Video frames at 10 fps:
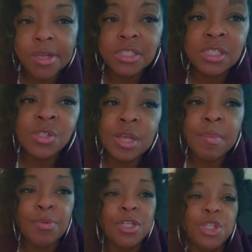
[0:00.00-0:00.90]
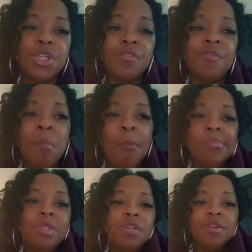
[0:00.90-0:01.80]
He knows I'm appreciative
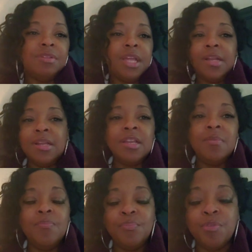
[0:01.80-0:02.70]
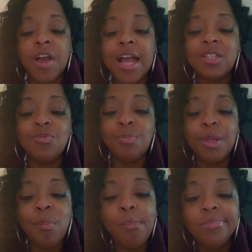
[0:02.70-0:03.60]
of everything that he provides for
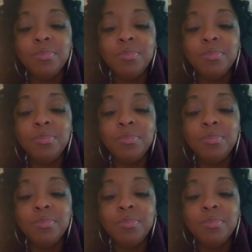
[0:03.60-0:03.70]
me.